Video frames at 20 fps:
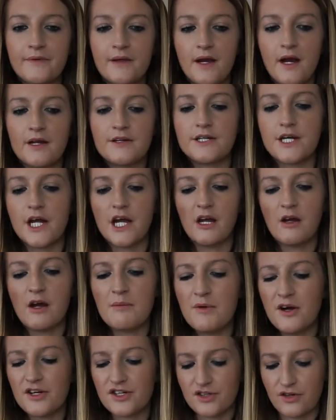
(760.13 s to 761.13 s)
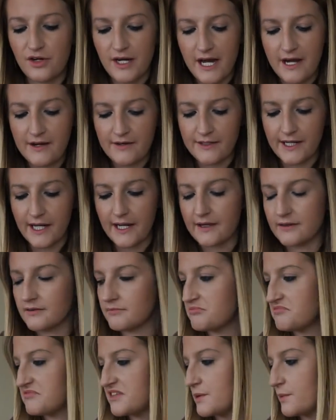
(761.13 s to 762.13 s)
I don't know, I might try it out again,
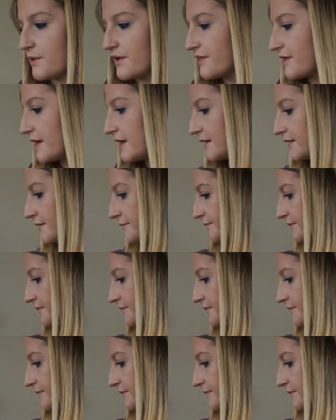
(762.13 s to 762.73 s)
see what I think.